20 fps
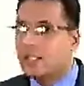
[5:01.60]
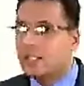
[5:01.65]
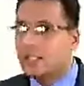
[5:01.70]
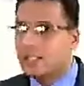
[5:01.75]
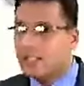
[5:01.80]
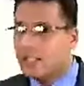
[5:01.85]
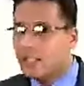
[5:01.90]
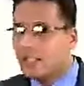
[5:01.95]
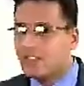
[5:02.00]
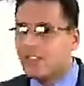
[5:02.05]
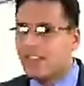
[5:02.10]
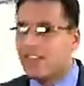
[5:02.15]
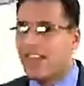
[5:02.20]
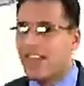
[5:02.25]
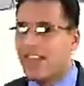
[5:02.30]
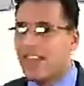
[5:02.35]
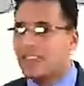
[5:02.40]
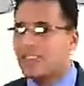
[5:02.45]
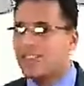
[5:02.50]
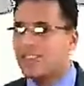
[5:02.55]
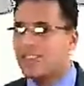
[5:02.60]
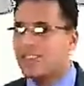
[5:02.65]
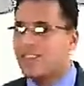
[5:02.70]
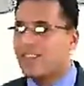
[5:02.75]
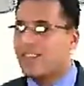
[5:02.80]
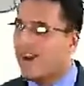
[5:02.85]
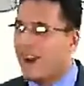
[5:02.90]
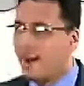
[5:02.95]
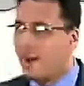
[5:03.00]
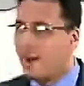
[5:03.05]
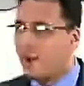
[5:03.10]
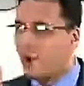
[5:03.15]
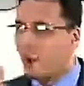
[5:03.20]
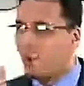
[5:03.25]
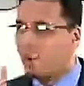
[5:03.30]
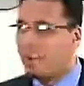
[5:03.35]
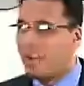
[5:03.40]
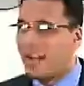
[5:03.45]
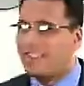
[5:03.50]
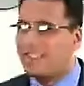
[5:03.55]
such reactions are
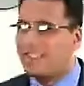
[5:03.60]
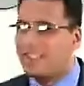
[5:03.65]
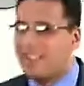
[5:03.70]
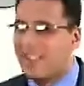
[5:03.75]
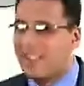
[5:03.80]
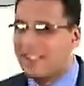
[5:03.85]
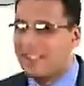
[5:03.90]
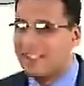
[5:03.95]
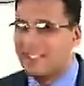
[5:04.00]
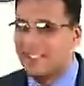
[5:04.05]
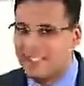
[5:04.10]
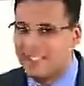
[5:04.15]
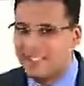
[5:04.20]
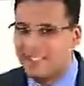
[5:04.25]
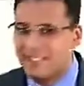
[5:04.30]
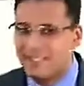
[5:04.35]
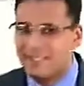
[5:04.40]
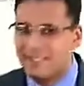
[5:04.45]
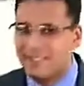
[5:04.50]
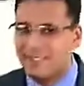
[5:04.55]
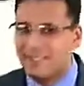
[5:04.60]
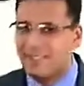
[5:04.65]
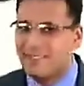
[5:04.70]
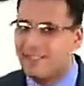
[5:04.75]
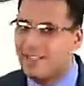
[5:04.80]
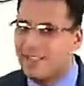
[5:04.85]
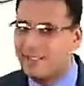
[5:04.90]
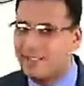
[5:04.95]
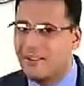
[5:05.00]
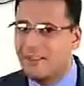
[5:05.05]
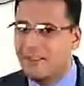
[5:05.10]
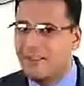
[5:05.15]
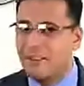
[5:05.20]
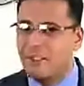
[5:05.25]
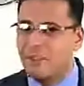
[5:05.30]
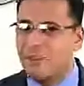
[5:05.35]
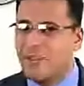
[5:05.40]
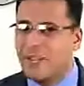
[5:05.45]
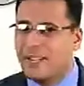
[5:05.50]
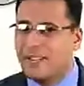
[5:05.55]
complex reactions,
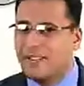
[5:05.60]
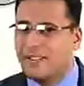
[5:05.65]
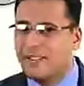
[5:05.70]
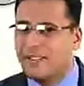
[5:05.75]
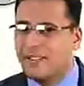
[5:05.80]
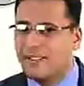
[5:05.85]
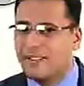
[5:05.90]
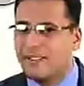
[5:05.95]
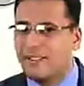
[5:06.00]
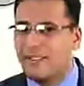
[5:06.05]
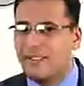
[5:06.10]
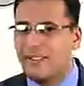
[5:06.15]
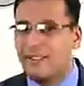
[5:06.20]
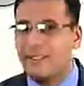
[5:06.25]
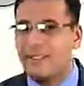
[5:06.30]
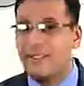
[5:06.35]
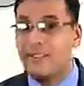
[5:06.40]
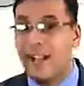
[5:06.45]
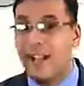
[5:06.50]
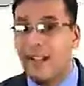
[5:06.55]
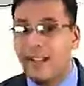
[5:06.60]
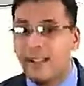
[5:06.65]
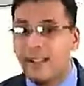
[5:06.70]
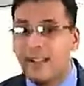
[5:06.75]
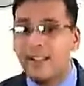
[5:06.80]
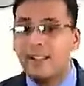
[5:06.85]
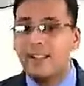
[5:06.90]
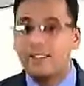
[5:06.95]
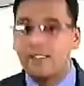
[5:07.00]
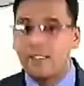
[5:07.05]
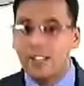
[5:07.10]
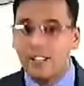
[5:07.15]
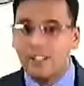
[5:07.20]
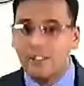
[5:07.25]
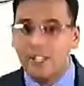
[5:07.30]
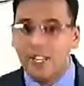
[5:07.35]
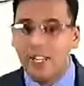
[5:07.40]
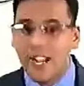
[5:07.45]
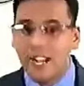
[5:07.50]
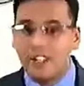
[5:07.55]
which means that such
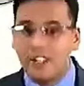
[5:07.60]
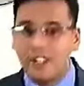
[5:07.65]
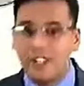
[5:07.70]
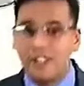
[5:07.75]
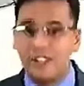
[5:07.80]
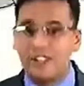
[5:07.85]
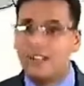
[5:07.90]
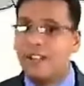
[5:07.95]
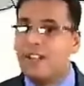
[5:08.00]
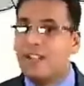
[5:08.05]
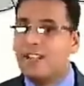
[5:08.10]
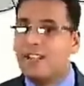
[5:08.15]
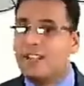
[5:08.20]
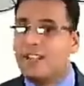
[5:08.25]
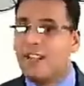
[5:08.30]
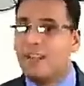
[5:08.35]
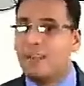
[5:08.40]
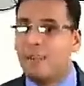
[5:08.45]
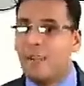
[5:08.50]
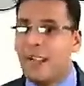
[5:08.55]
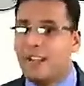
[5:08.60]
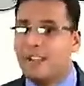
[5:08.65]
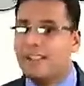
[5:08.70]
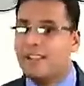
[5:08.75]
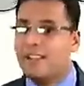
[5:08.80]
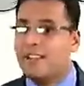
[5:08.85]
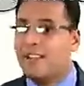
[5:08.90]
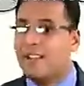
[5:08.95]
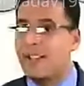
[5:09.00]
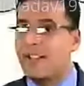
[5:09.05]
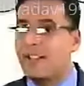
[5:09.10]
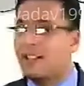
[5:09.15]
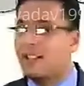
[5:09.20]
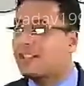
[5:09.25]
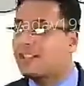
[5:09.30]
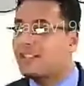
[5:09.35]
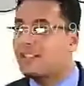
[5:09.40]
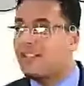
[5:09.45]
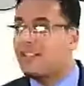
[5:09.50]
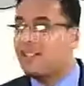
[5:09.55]
reactions take place in a
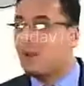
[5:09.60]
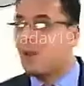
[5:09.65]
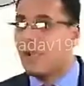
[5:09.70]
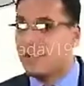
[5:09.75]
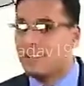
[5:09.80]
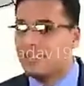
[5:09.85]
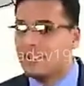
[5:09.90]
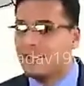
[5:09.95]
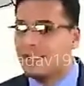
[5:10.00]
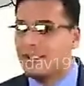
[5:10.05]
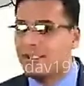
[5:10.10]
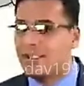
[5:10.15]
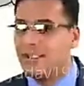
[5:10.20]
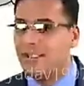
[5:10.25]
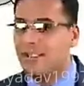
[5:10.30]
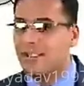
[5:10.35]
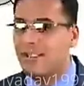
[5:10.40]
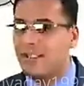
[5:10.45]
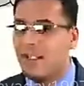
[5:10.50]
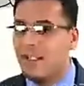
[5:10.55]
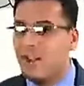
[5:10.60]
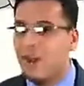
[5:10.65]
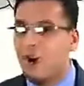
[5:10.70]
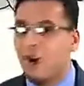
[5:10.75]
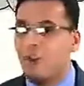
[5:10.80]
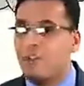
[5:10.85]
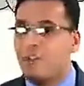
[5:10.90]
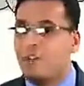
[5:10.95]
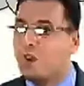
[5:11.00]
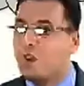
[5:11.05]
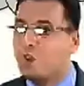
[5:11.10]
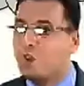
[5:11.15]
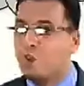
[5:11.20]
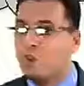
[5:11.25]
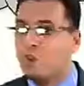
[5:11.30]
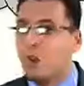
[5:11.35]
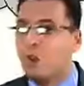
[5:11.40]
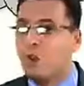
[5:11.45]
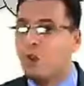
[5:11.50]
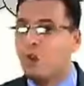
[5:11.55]
sequence of 2
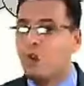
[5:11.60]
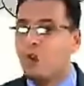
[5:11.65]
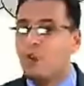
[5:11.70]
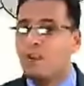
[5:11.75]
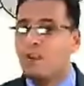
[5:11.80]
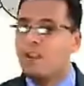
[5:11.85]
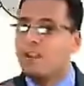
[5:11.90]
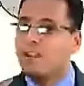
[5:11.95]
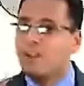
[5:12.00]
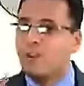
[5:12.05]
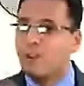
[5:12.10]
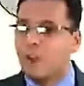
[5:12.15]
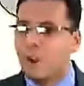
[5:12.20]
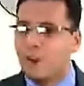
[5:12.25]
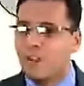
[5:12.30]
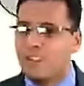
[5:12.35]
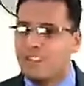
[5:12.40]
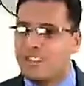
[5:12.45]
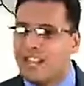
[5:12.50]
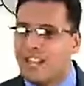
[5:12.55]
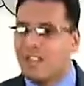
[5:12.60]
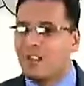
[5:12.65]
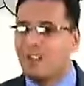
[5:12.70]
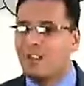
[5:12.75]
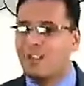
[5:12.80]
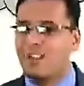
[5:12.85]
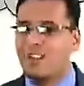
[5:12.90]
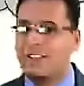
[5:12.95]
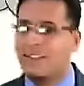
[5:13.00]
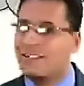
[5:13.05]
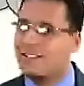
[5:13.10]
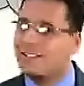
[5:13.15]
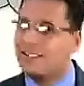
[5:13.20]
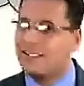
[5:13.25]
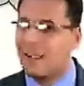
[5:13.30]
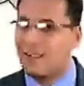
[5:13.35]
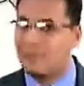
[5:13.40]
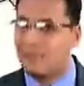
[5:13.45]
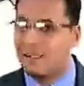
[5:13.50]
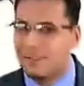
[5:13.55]
or more consecutive
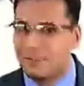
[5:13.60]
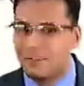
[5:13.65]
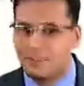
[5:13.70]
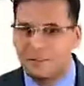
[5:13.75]
steps.